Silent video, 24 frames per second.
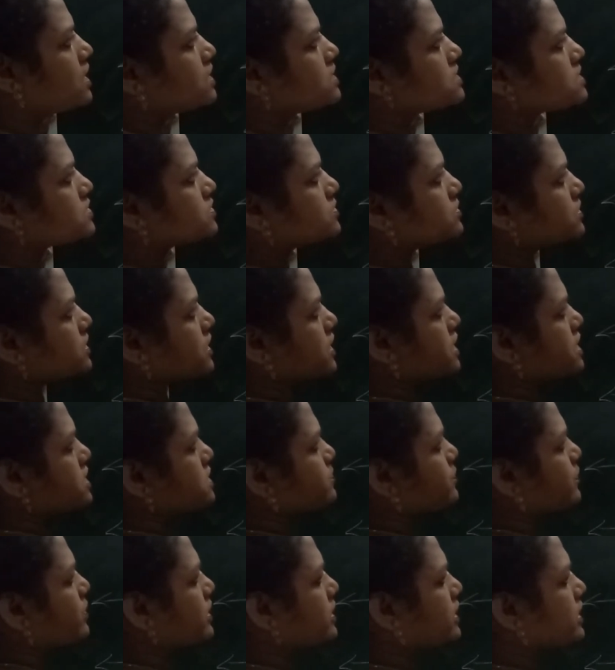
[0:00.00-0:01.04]
So
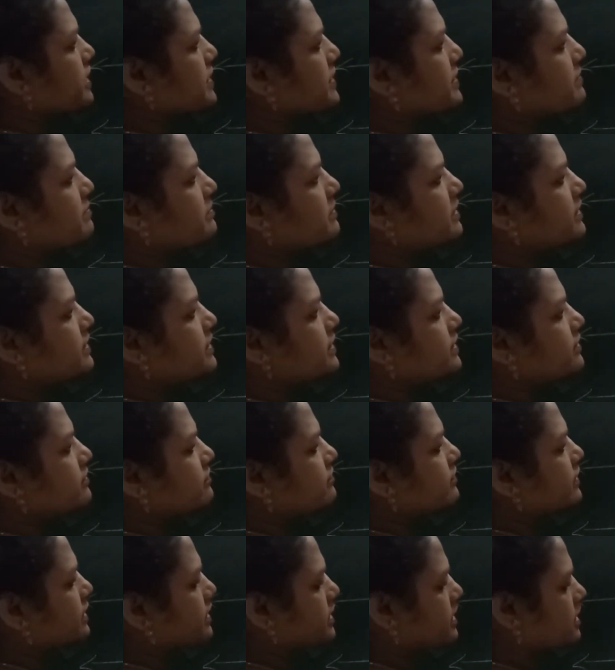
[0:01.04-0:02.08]
corresponding completed,
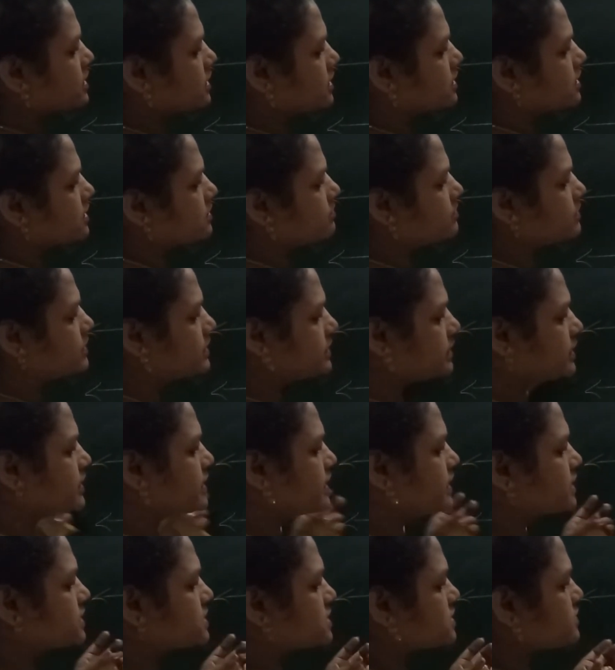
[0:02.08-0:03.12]
vertical completed.
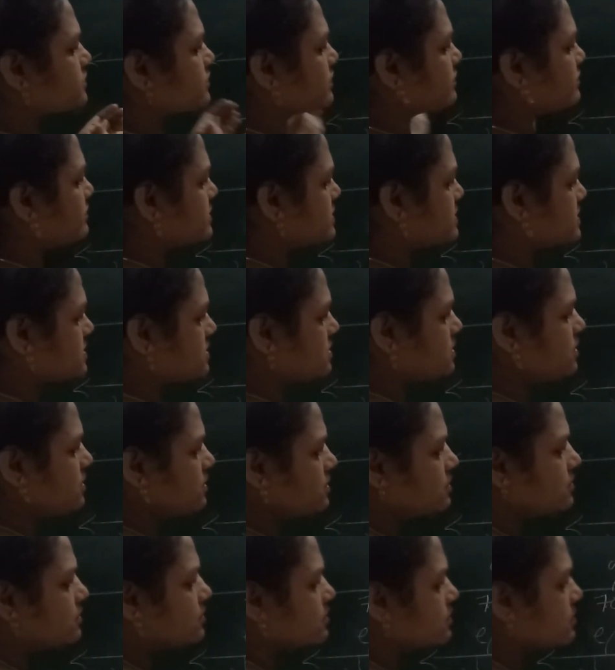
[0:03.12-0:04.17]
Next we will
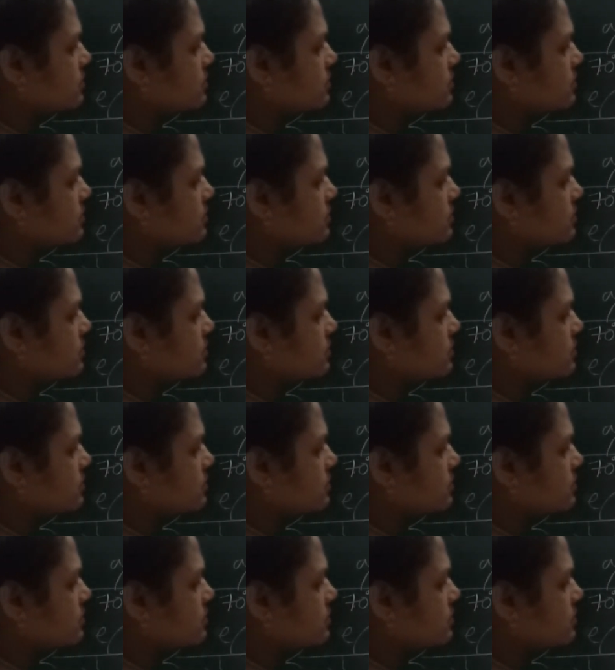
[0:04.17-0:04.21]
see